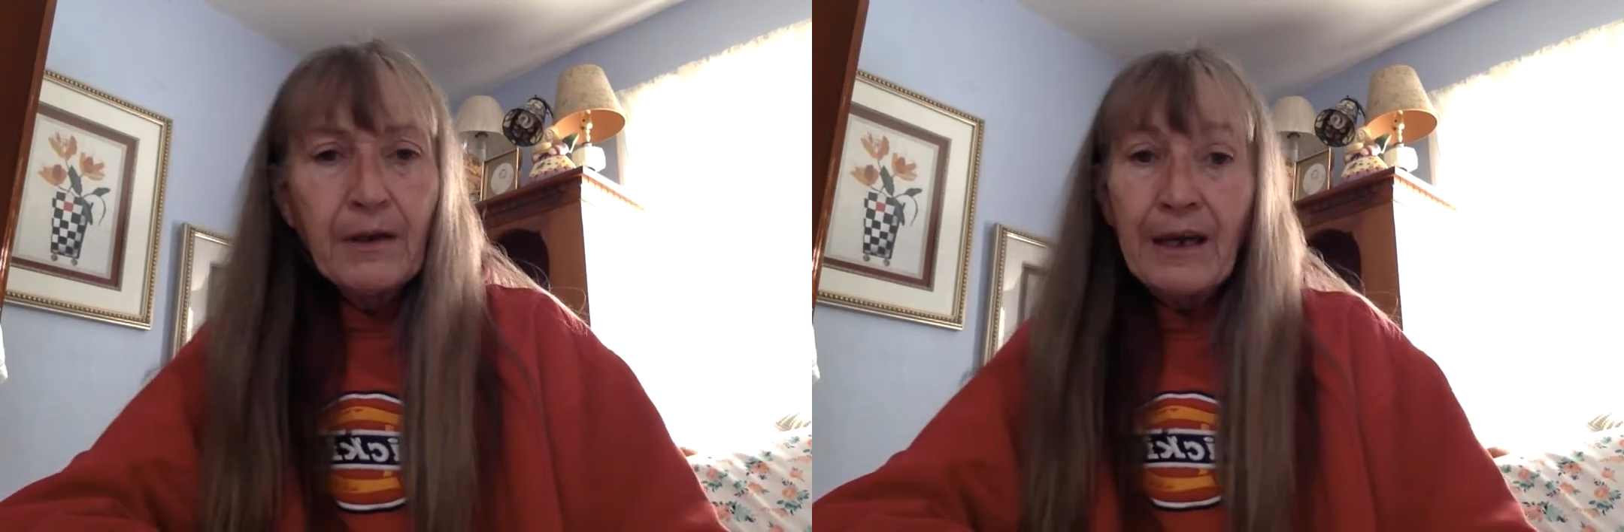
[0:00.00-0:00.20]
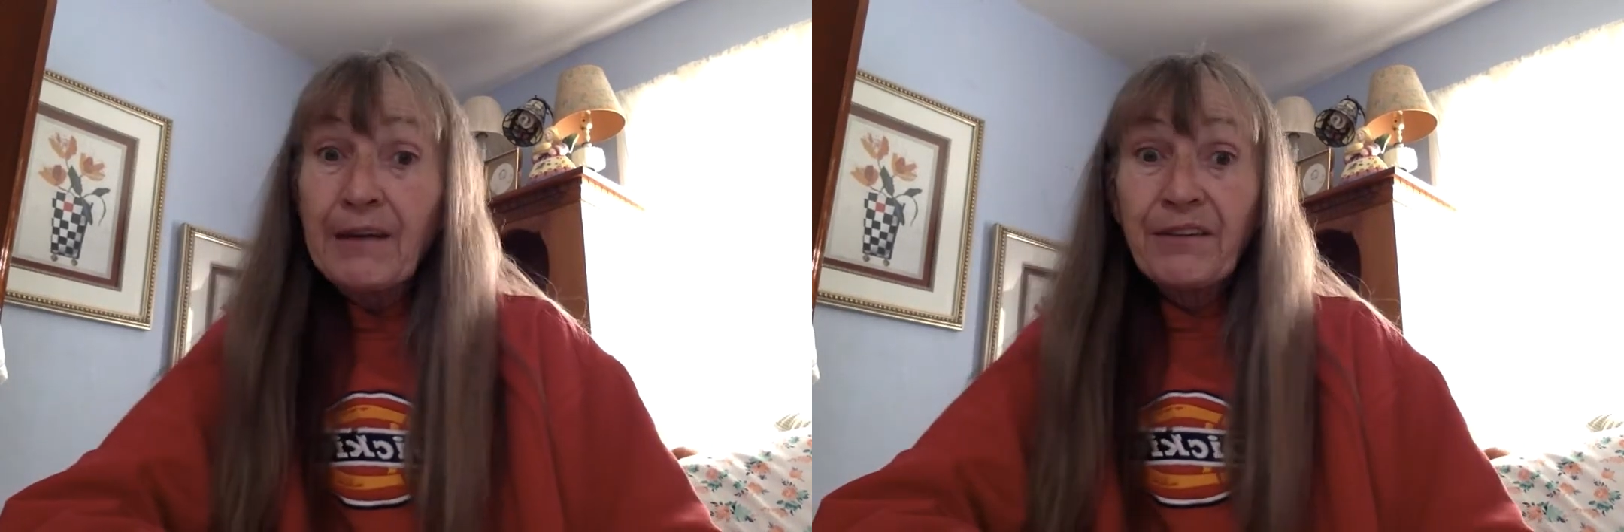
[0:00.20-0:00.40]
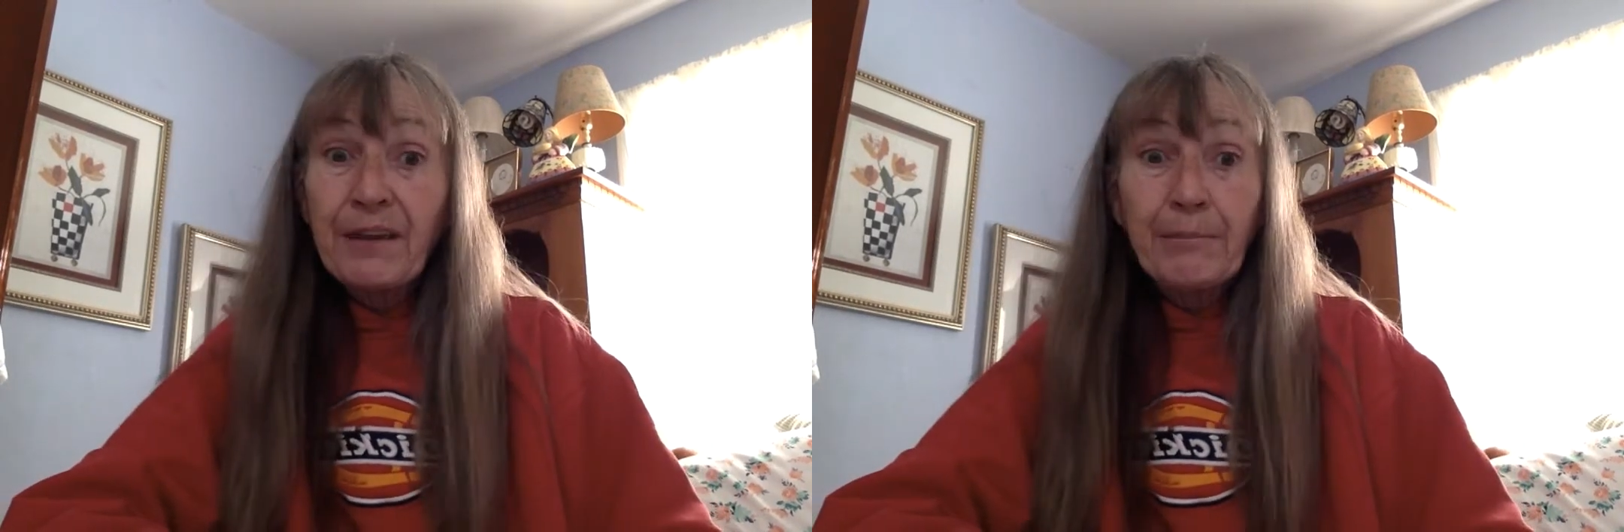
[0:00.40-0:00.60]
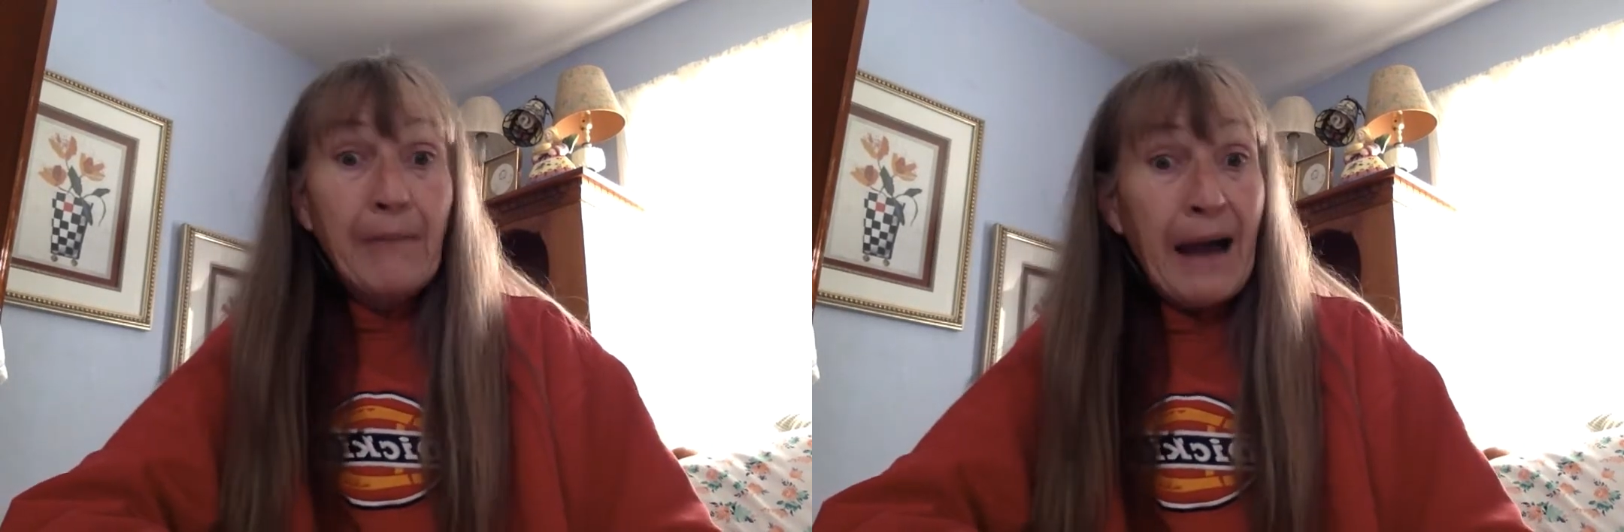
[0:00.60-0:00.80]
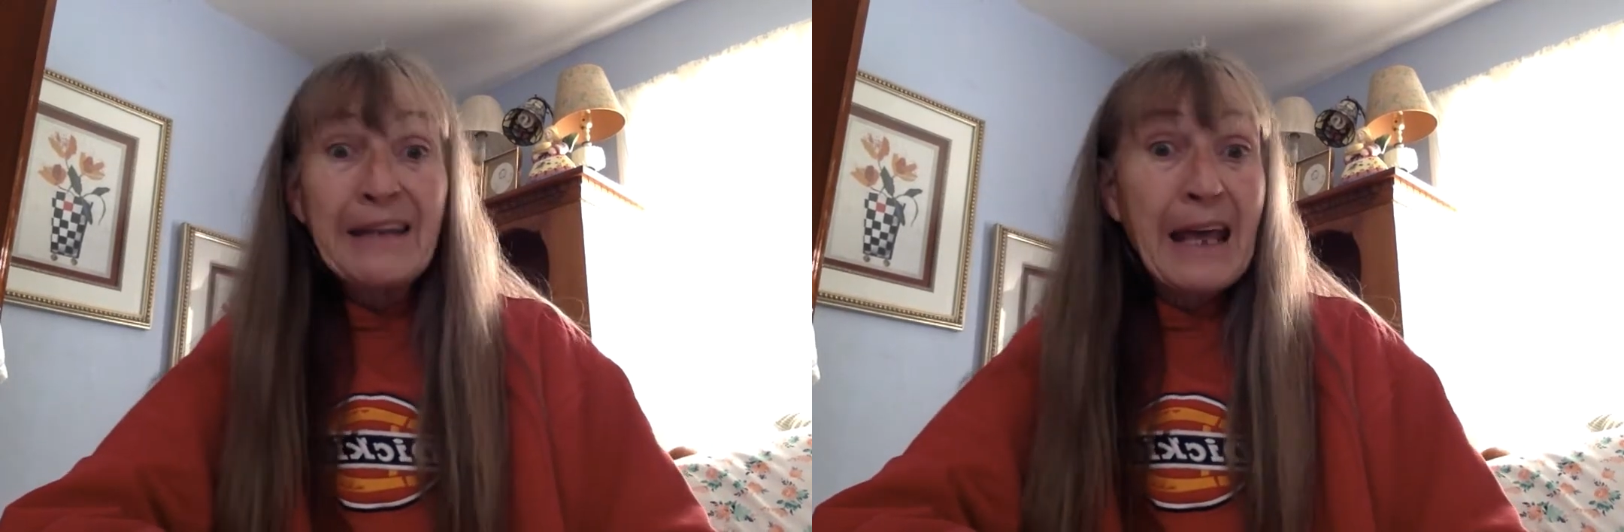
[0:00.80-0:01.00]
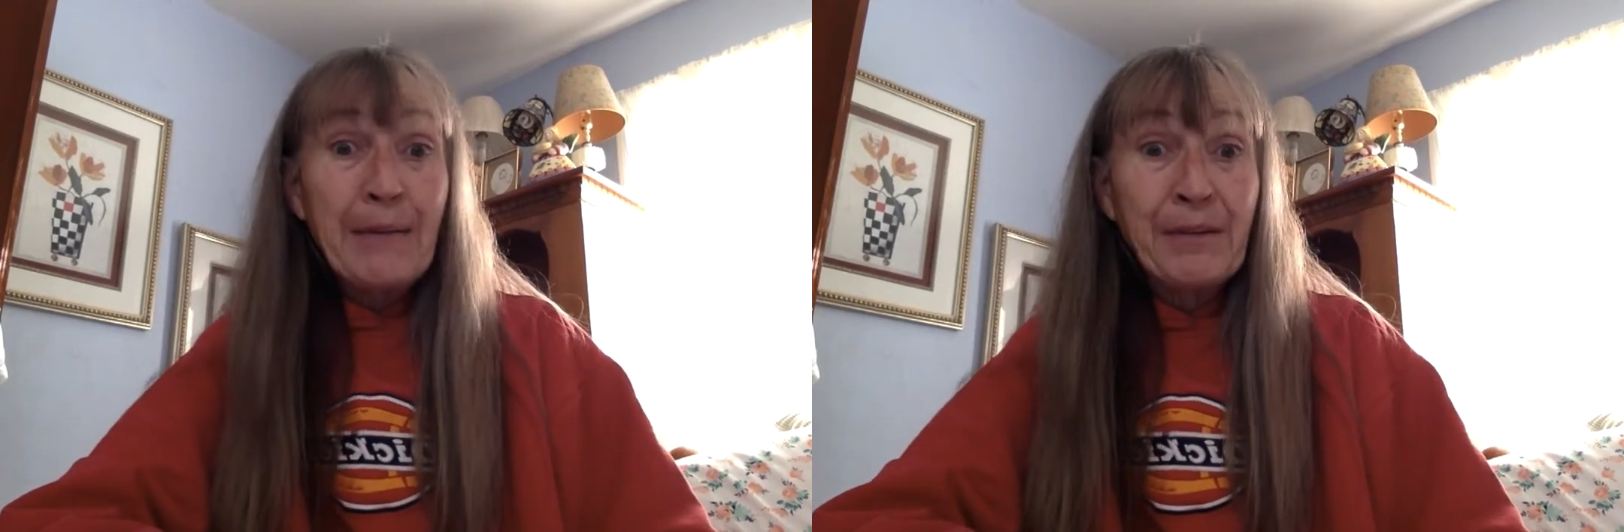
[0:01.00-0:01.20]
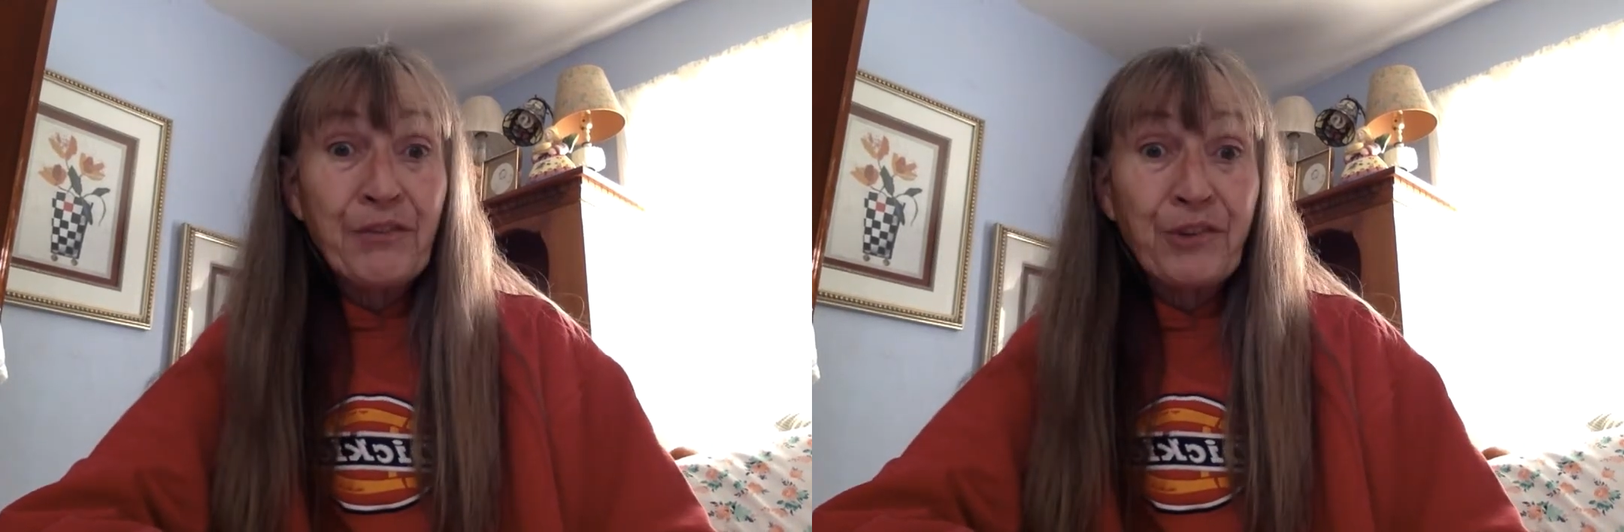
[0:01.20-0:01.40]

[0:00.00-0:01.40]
He said, "My name is